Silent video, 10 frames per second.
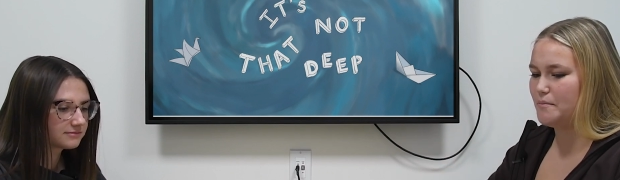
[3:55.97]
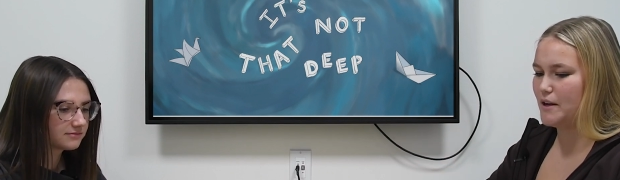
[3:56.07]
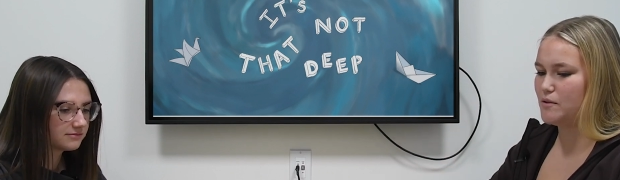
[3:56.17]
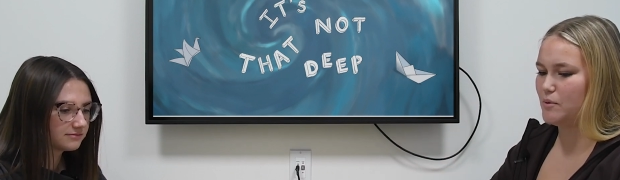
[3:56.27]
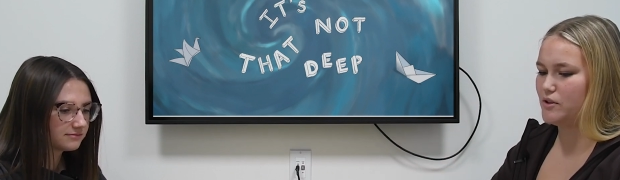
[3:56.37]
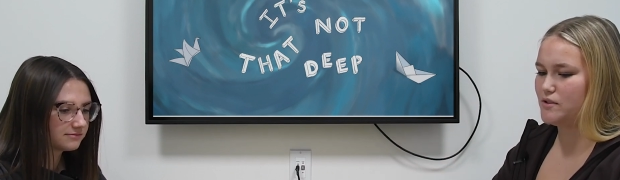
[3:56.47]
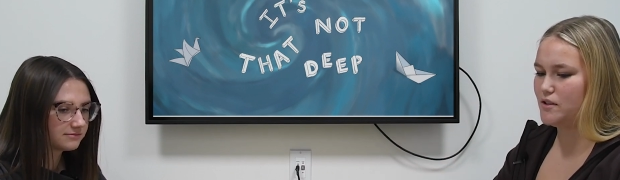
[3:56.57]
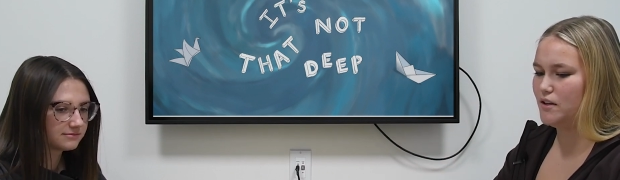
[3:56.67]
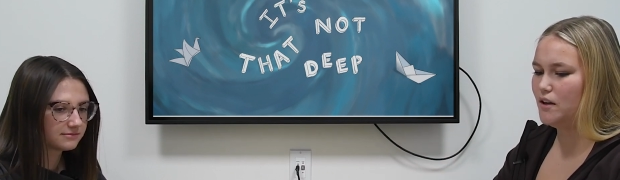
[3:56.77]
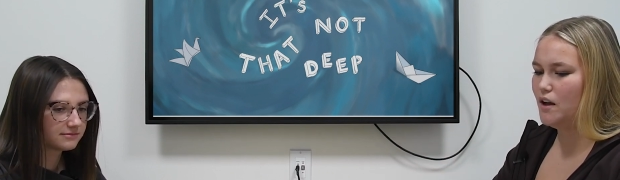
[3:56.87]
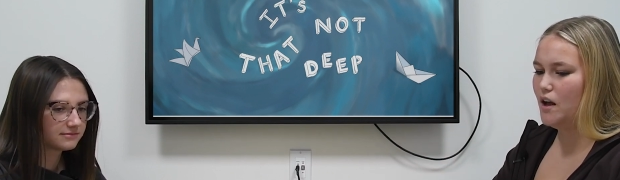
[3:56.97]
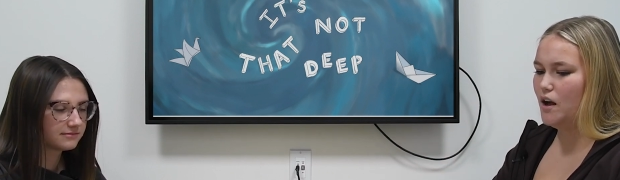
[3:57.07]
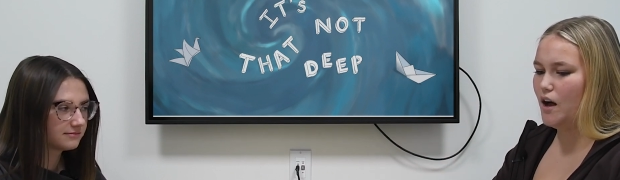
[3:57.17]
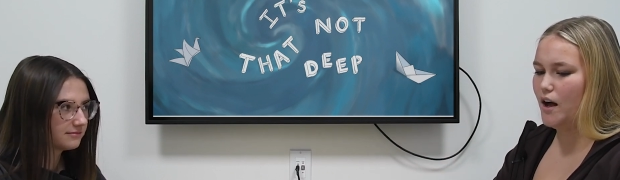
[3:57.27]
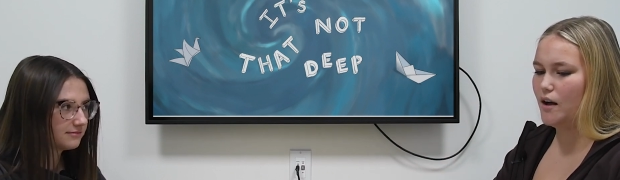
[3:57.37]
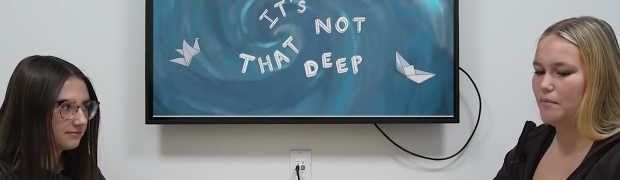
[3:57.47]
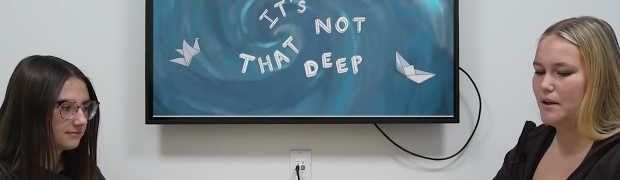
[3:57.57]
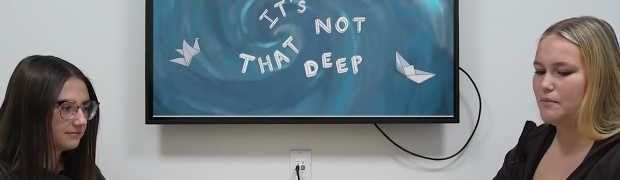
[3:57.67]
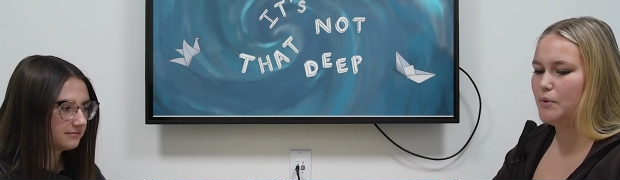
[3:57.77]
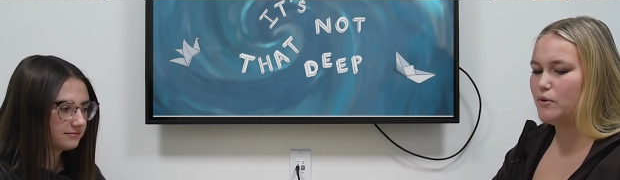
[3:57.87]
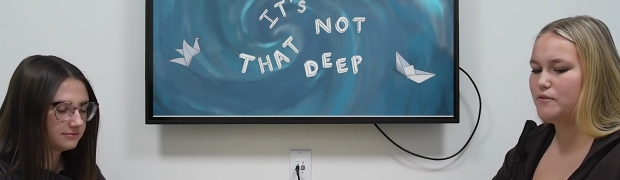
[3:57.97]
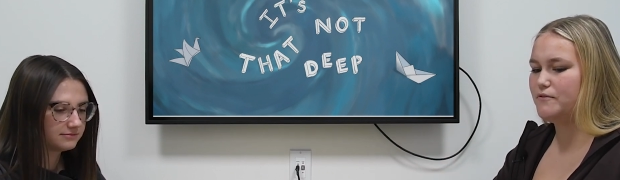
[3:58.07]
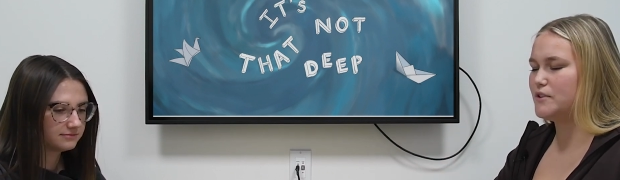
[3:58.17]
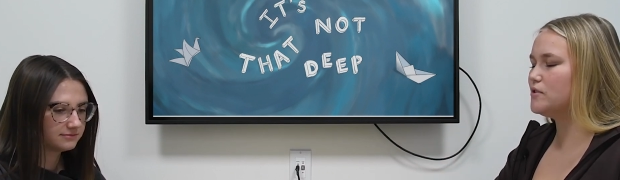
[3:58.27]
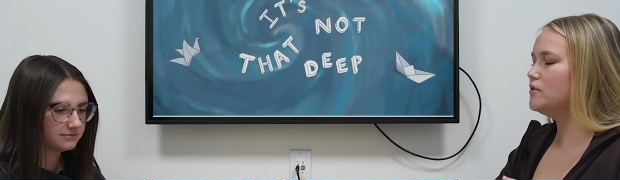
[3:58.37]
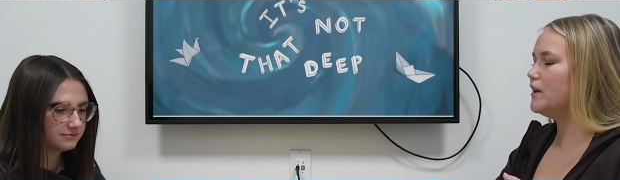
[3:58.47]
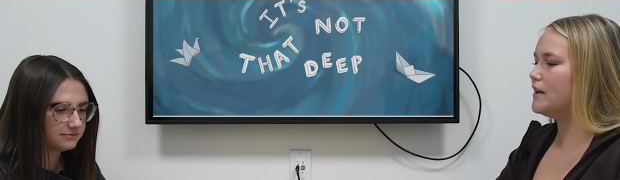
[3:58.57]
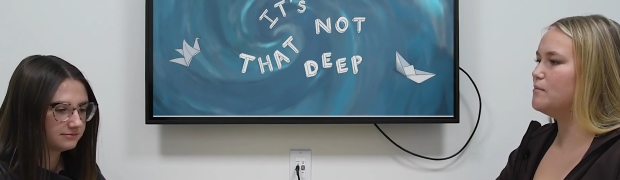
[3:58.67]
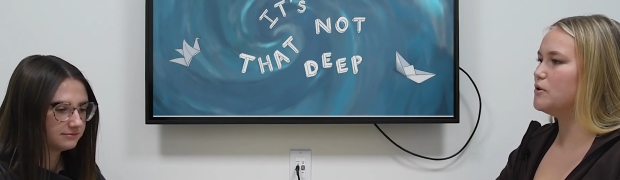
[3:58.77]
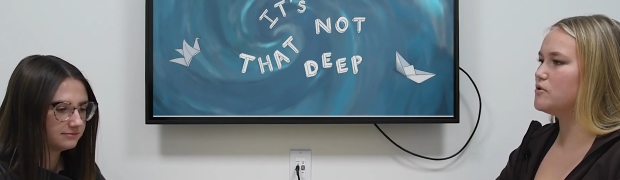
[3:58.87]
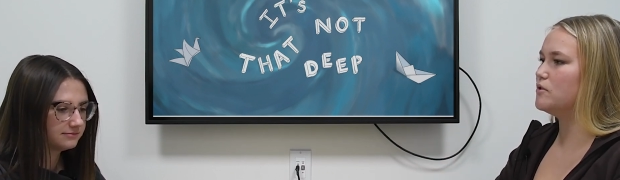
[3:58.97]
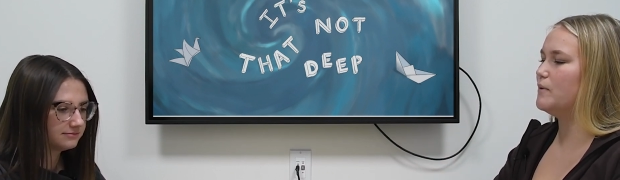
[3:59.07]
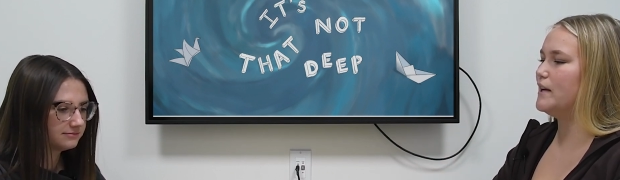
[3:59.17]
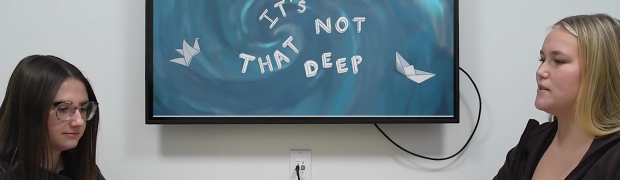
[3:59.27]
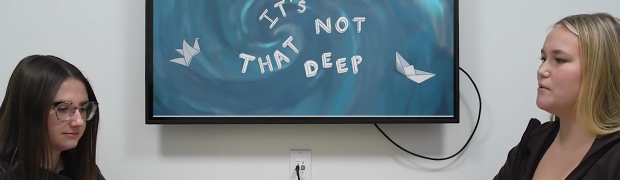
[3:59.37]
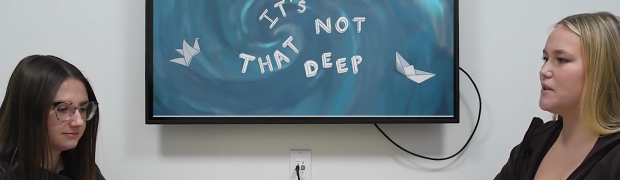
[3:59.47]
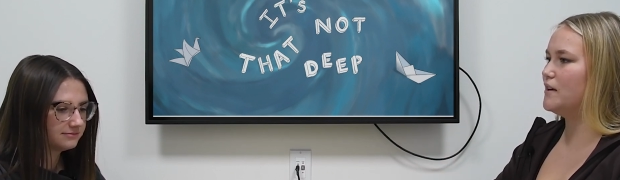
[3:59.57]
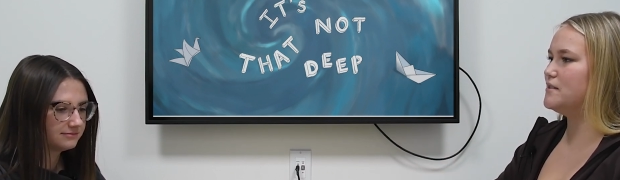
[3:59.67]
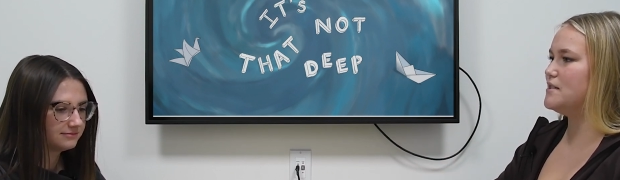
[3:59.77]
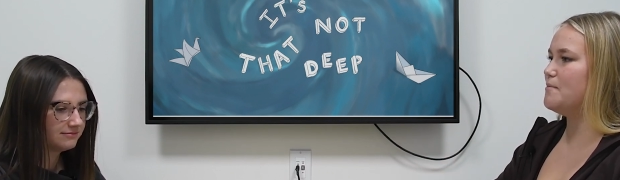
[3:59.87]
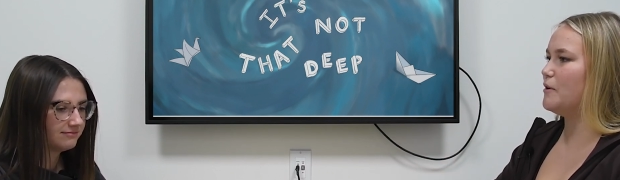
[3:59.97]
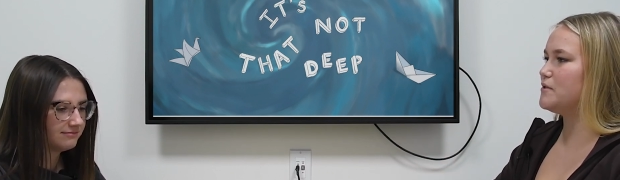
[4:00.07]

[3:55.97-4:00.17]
Speaker 1: a better person, um, in both physical and emotional ways. That was kind of deep. I